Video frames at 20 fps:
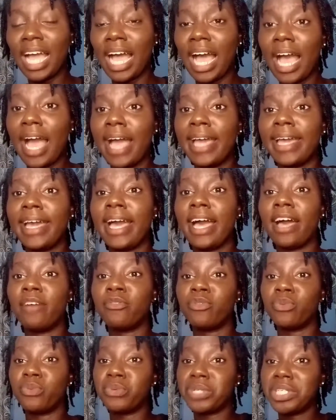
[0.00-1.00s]
I have
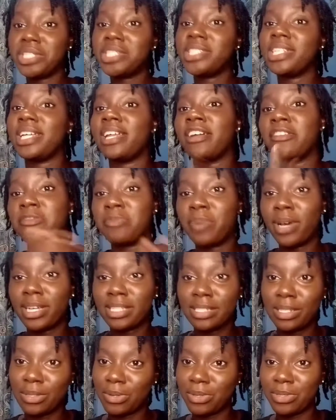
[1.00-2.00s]
reached and I've
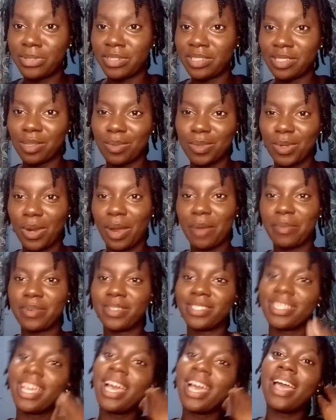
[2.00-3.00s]
passed 100
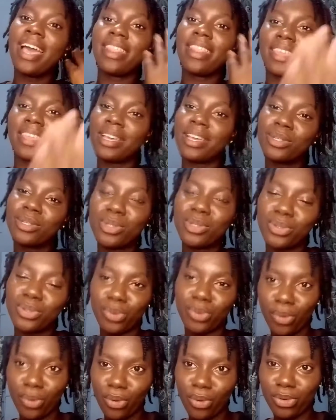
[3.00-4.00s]
subscribers thanks to
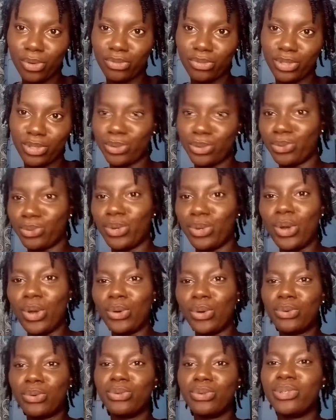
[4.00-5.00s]
all of you
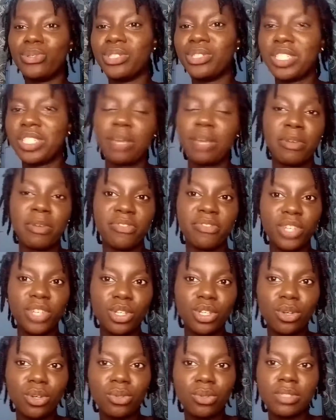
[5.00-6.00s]
who do share my
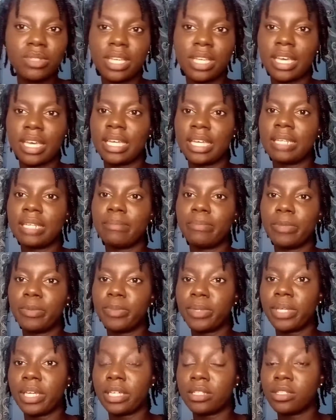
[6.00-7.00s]
videos and people
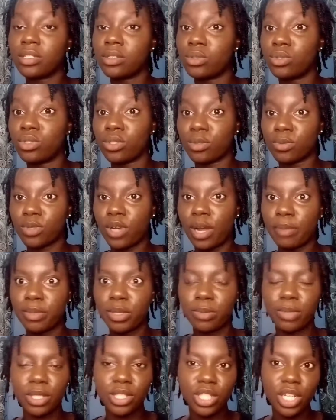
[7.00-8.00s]
get to subscribe
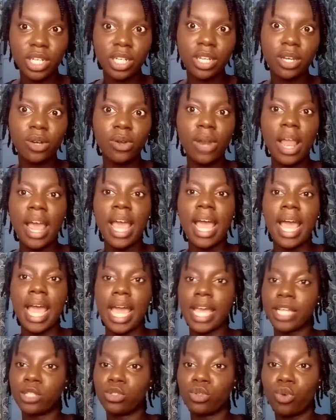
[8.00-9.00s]
to my channel,
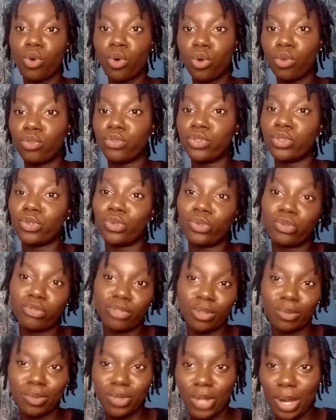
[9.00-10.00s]
and to all of you who've
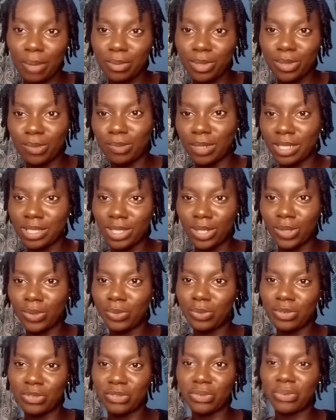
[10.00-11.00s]
subscribed to my channel
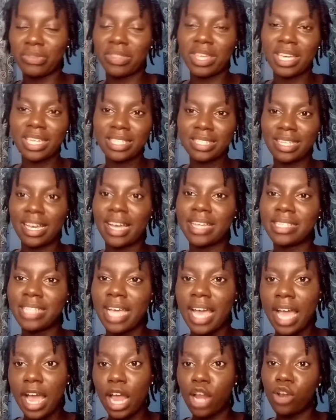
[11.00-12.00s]
before. Thanks guys,
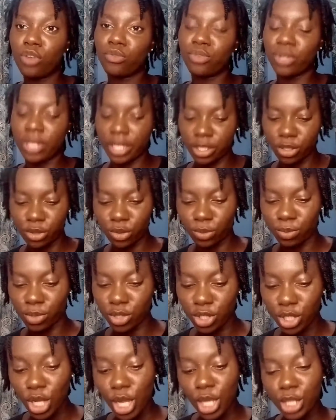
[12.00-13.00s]
I love you guys so
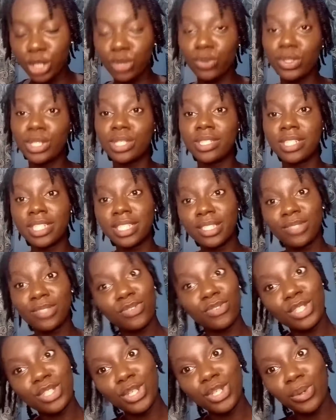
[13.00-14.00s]
much. So in today's
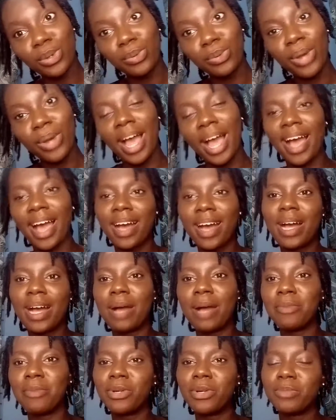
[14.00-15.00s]
video,
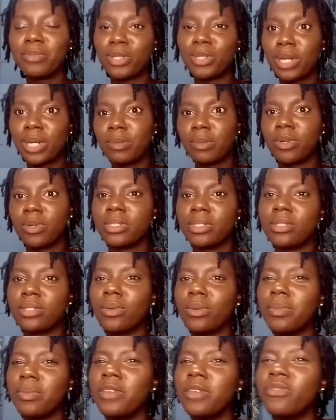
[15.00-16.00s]
I'm going to be talking about
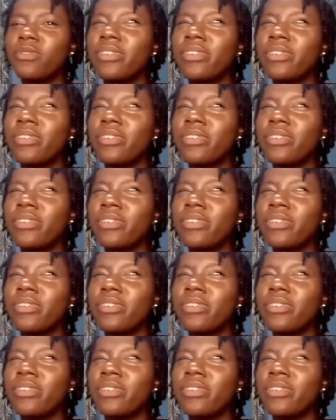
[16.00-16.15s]
something